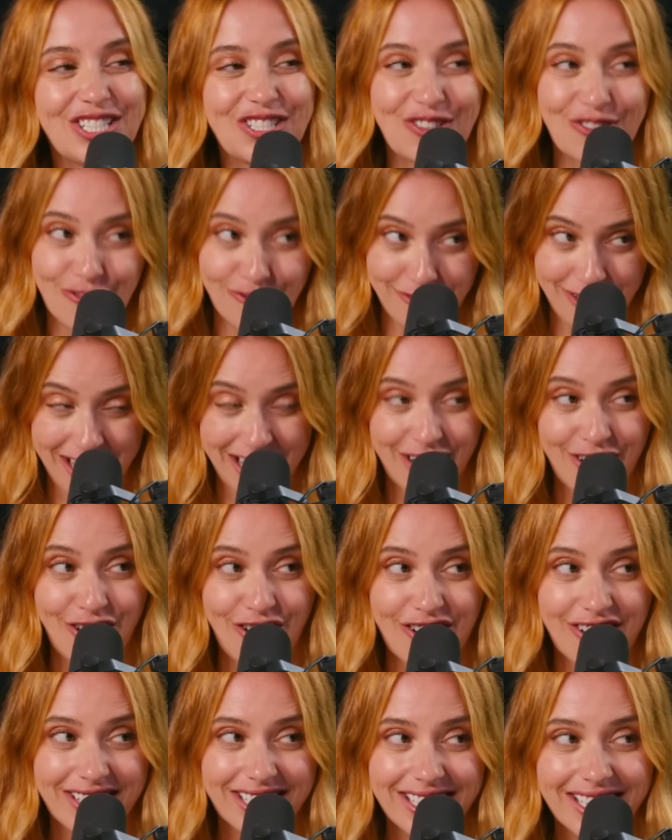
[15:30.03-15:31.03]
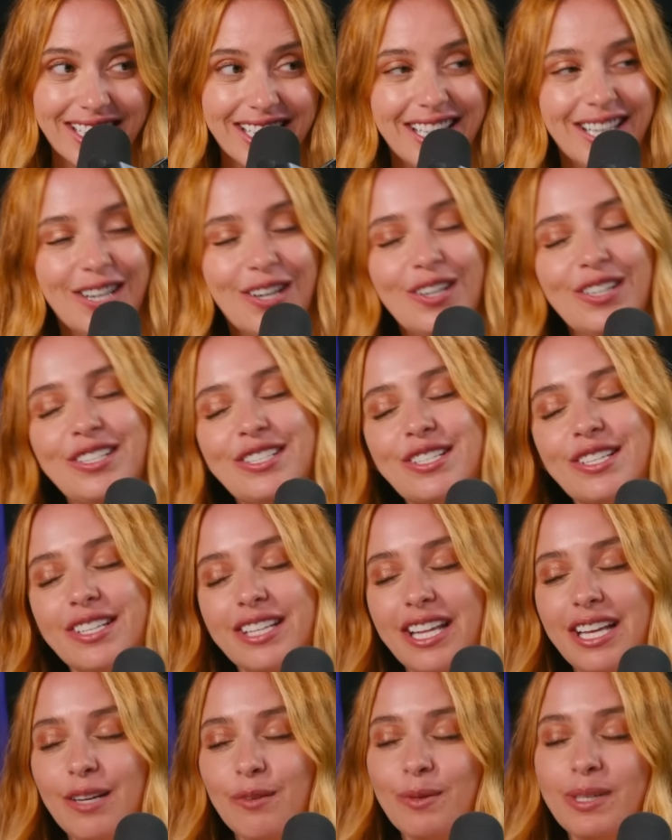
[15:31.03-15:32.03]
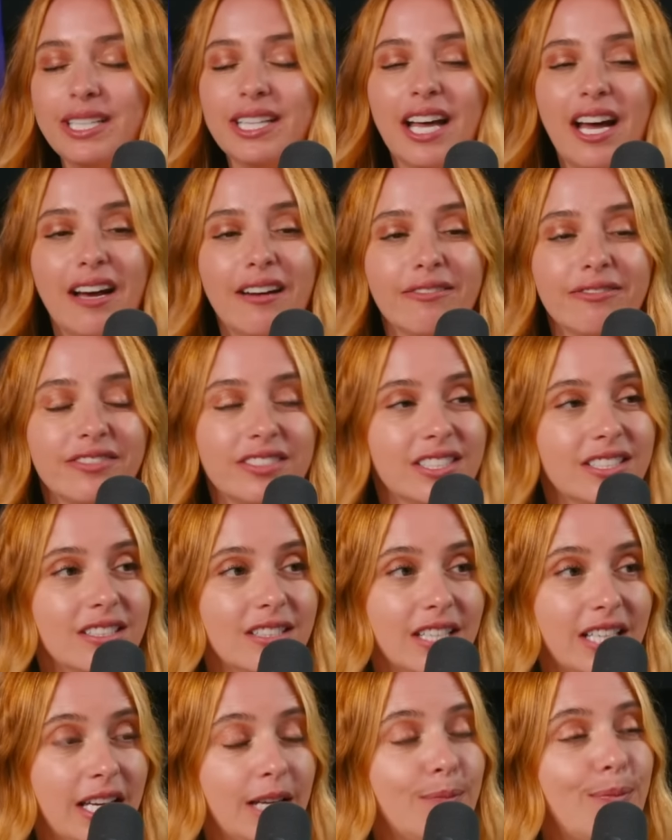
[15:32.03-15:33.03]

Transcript: triggered. So then we left. He